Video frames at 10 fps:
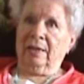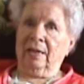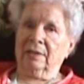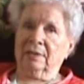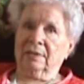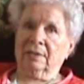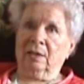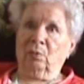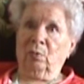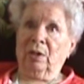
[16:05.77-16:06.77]
Yes,
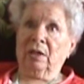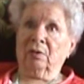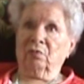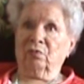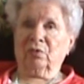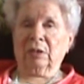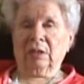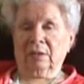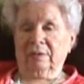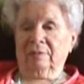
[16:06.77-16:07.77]
we lived
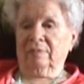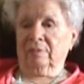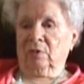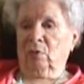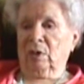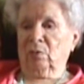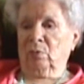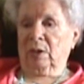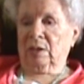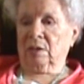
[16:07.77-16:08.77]
quite a
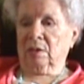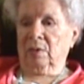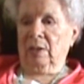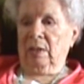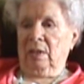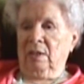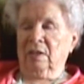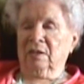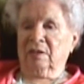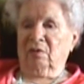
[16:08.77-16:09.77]

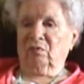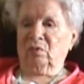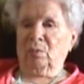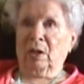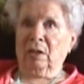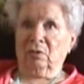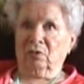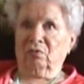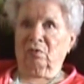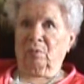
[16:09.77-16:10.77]
ways, seven
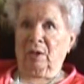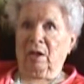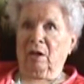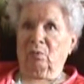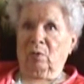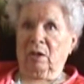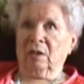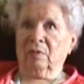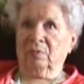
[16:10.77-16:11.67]
miles from the highway.